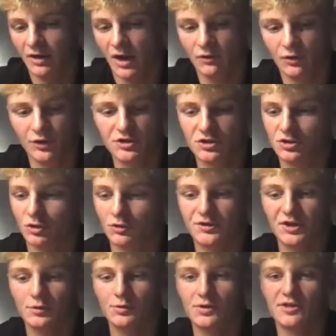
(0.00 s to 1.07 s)
really just don't
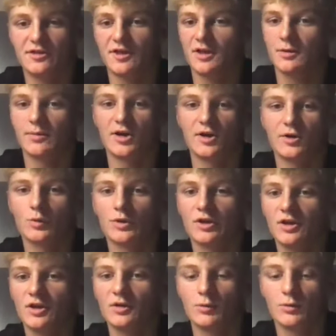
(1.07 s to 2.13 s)
think we think about it.
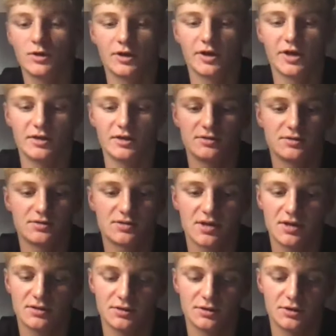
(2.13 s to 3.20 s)
We're the kind of,
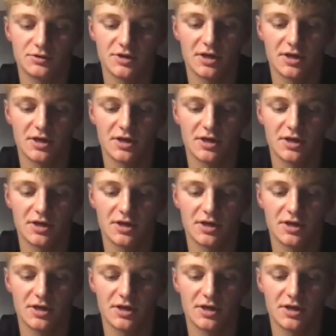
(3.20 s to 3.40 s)
you know, type